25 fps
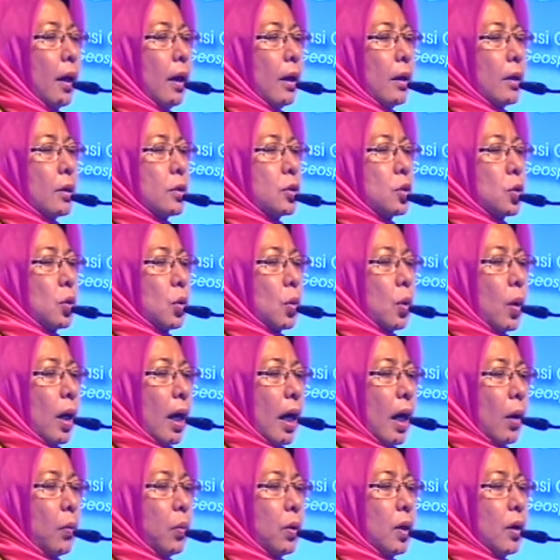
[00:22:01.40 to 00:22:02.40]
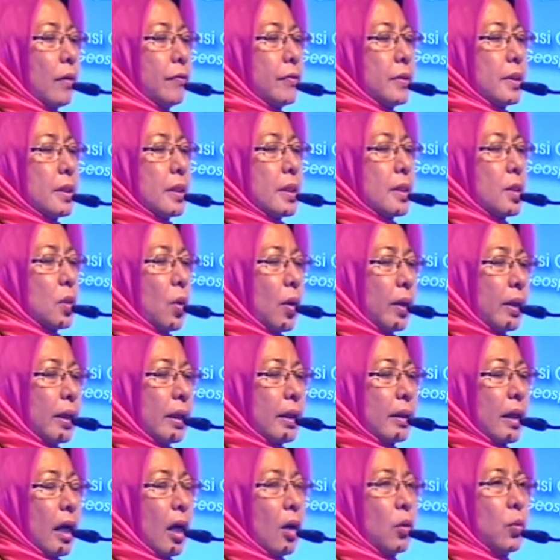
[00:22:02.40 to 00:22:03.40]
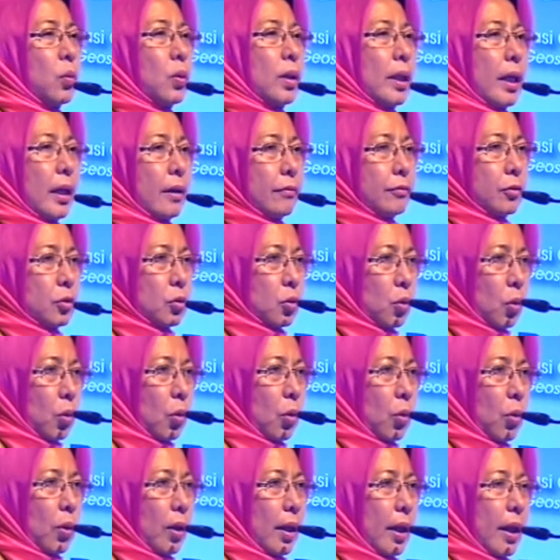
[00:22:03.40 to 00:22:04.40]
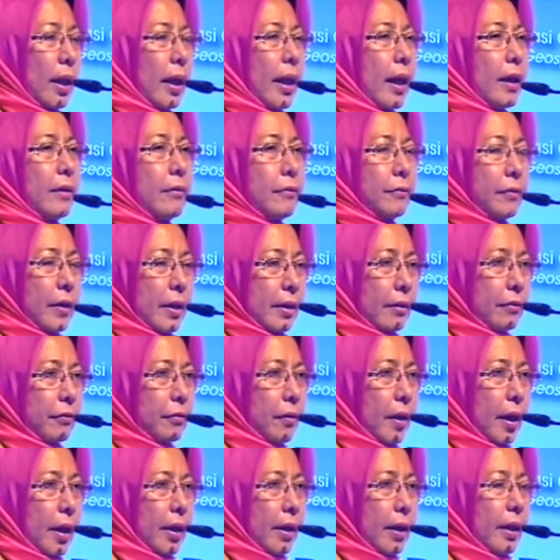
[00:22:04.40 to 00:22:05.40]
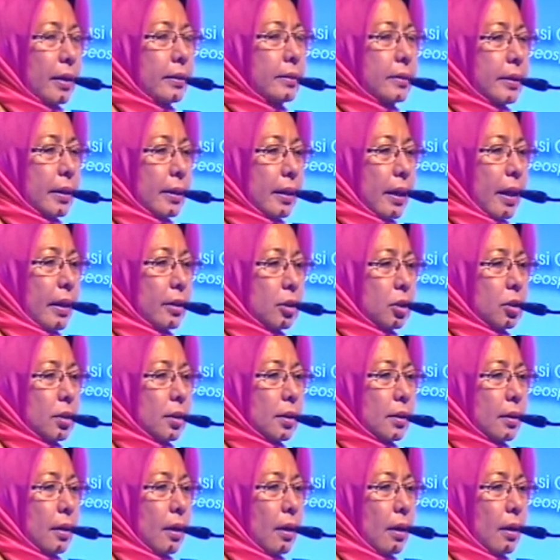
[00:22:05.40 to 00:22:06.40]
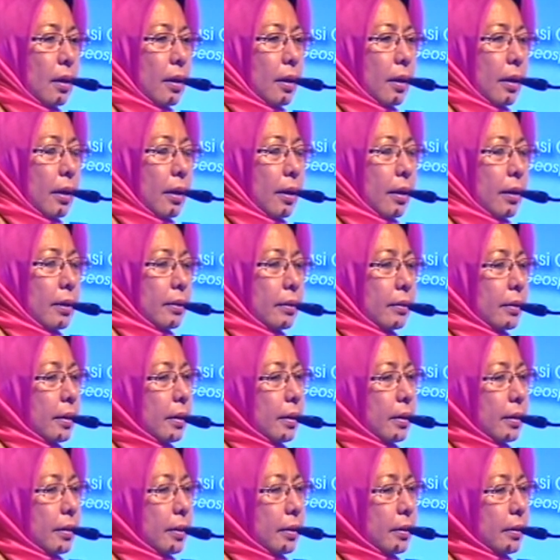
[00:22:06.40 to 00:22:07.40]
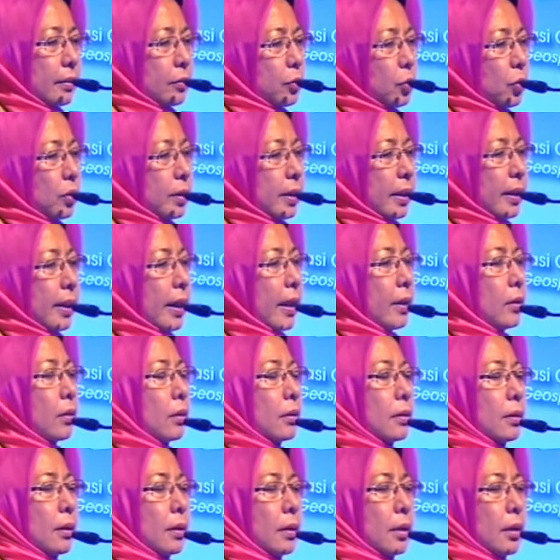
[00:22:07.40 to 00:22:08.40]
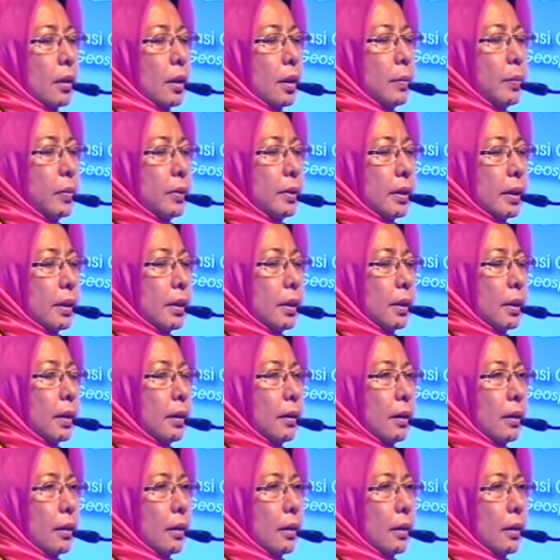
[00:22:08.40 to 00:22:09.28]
So our officers on the ground will have to go and verify and take action, and so they can immediately